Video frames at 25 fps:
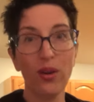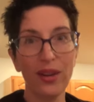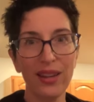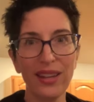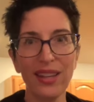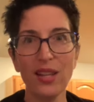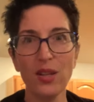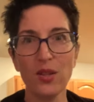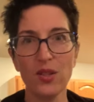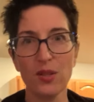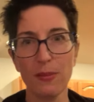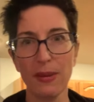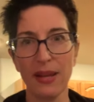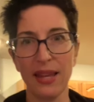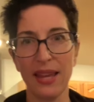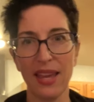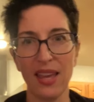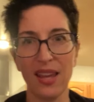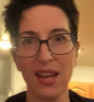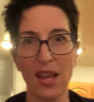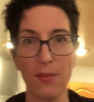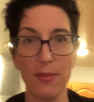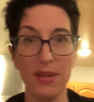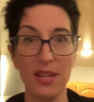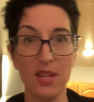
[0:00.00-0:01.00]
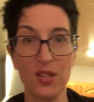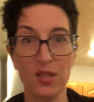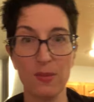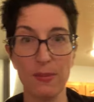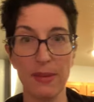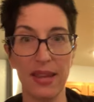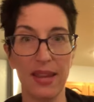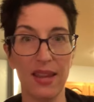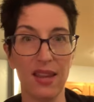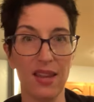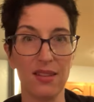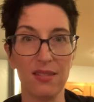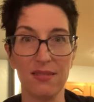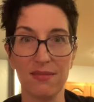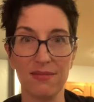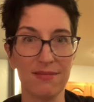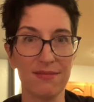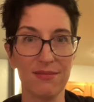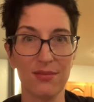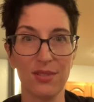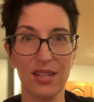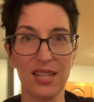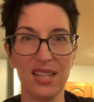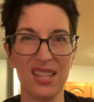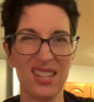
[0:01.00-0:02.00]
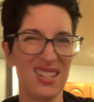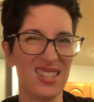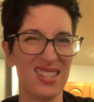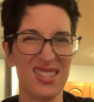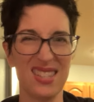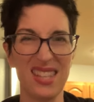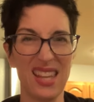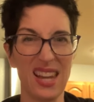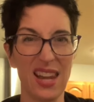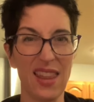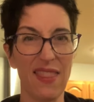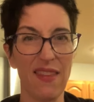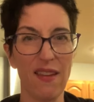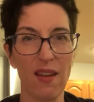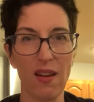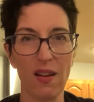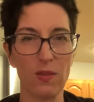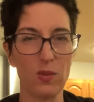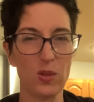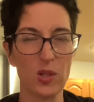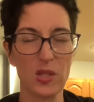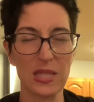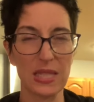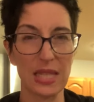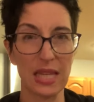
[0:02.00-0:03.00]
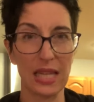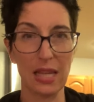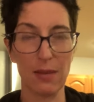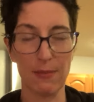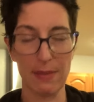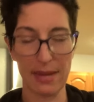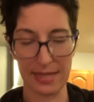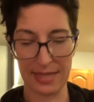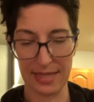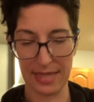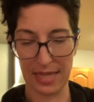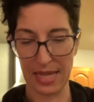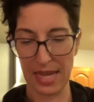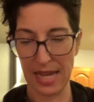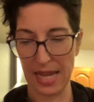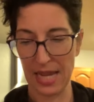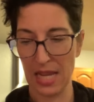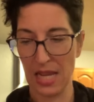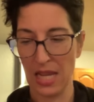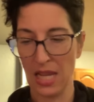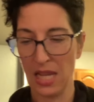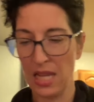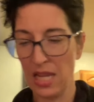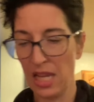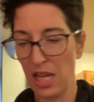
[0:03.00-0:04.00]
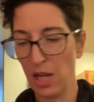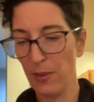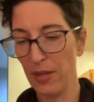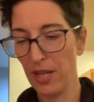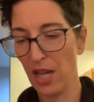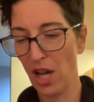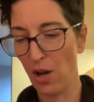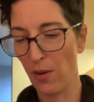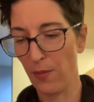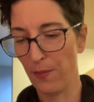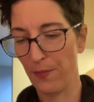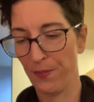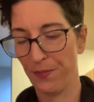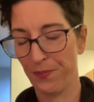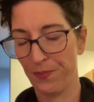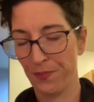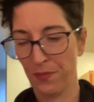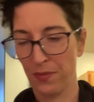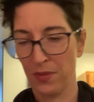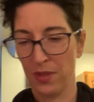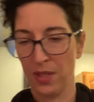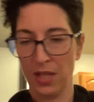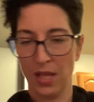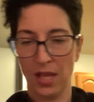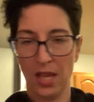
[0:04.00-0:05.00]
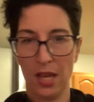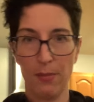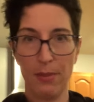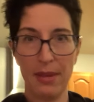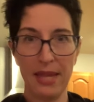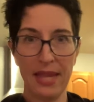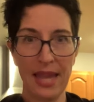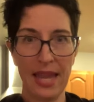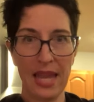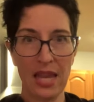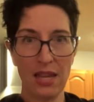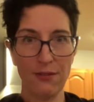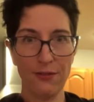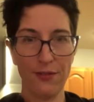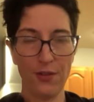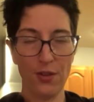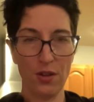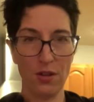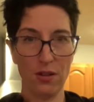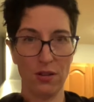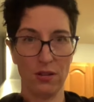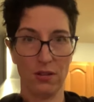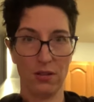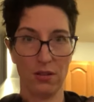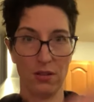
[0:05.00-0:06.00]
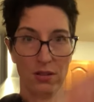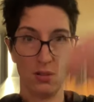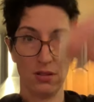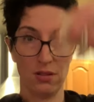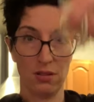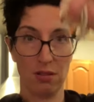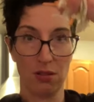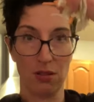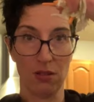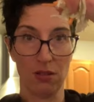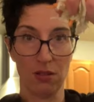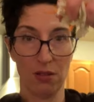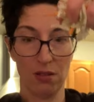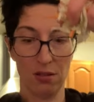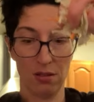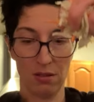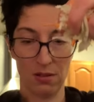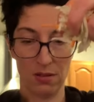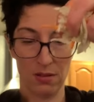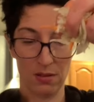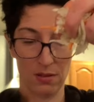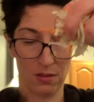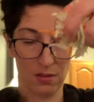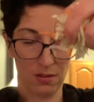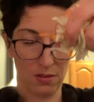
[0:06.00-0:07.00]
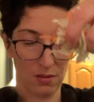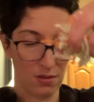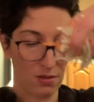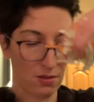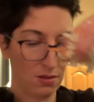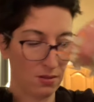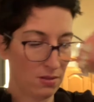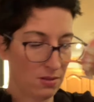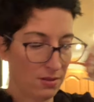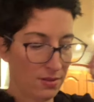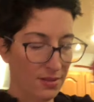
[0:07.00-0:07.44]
my green, or I could use my hand. I'm gonna use my hand. We're gonna just get in there. We're just gonna get messy, okay? Here we go. A big handful.